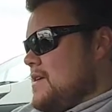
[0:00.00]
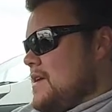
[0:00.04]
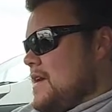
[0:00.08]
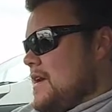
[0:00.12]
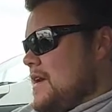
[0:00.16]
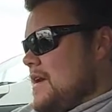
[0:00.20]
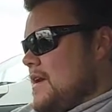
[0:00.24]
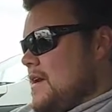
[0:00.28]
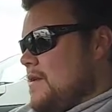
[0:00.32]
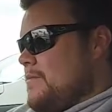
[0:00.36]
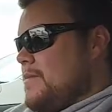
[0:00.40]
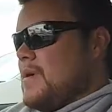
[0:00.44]

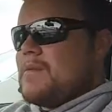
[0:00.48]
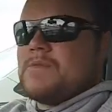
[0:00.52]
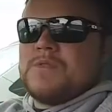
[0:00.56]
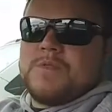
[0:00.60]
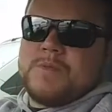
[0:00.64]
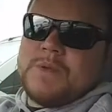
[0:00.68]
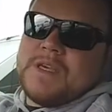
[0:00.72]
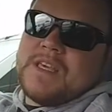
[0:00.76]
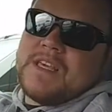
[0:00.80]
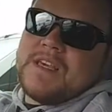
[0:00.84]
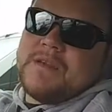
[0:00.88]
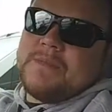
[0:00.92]
But I'm
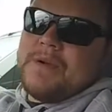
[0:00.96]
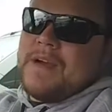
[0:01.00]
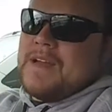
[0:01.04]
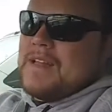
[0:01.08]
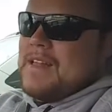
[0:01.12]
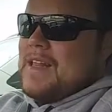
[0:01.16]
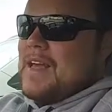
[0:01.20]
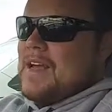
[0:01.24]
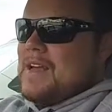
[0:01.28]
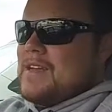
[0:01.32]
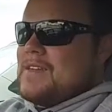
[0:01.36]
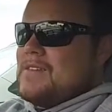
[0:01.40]
speaking
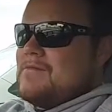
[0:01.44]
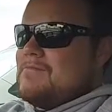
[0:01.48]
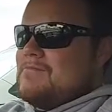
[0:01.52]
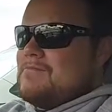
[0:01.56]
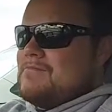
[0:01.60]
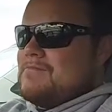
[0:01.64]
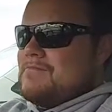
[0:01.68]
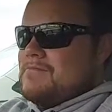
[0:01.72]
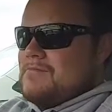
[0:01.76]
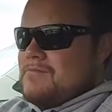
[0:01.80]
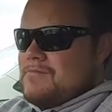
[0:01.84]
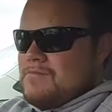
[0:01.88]
about like
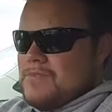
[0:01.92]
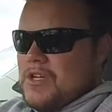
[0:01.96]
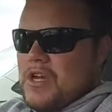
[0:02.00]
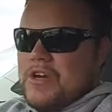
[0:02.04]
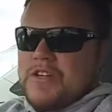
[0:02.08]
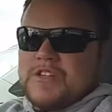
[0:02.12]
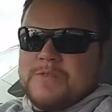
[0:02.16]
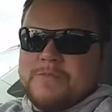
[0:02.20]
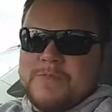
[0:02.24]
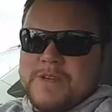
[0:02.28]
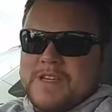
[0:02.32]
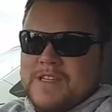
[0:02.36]

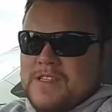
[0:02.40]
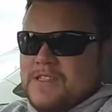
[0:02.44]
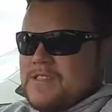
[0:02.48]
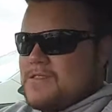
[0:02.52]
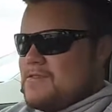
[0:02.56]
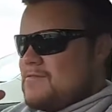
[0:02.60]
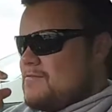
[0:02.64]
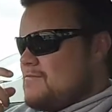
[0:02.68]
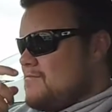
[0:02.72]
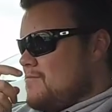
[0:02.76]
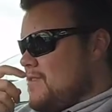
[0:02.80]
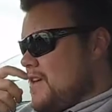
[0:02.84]
low
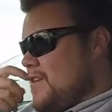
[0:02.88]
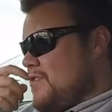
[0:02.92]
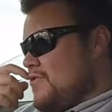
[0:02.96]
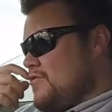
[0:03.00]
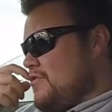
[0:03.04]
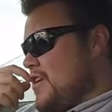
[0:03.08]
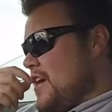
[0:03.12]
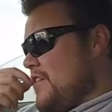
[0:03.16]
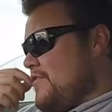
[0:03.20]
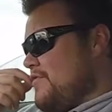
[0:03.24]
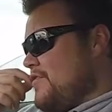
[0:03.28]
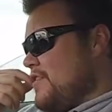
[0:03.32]
speeds, in
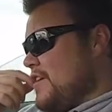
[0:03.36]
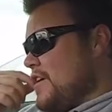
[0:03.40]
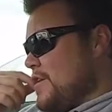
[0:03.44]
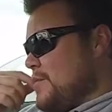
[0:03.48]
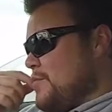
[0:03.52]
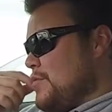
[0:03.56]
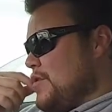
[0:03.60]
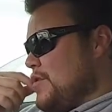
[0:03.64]
traffic,